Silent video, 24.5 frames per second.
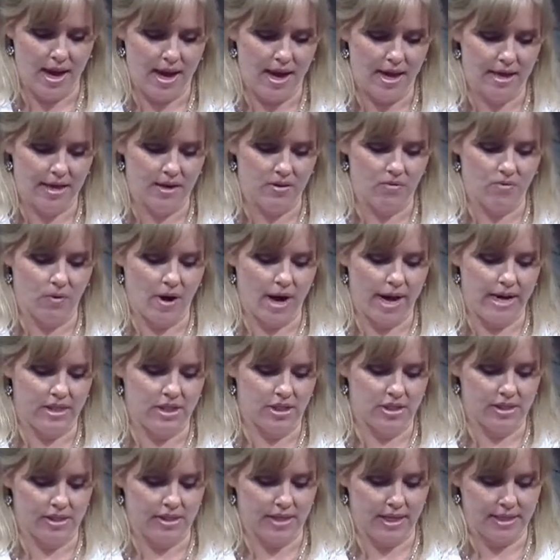And in
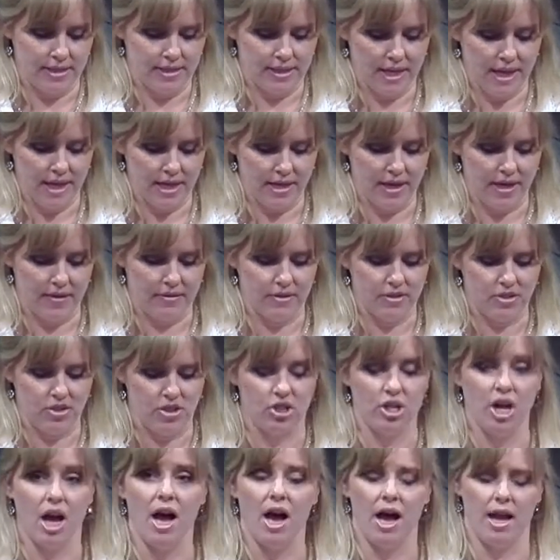righteousness he doth
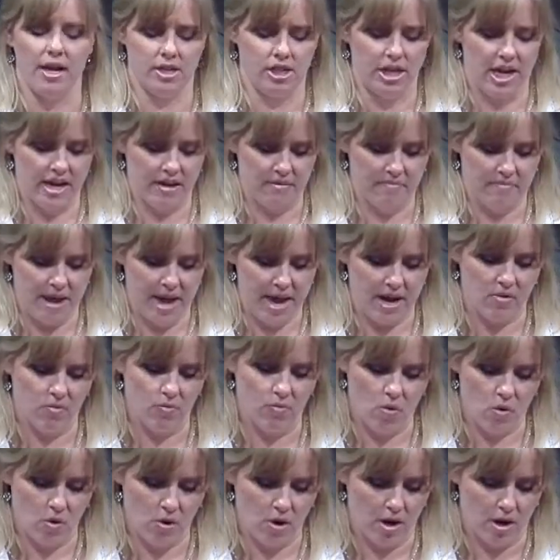judge and make
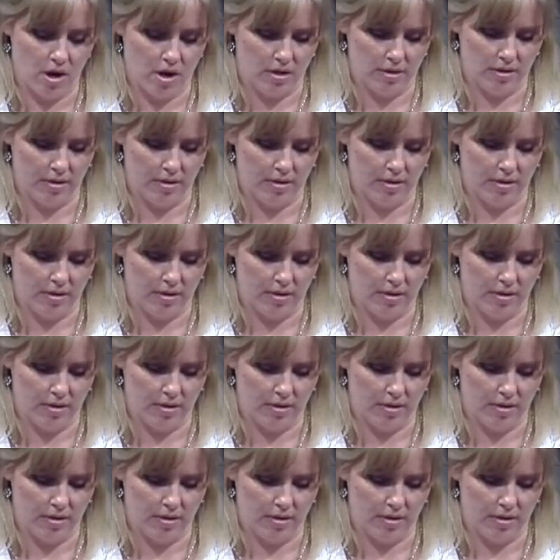war.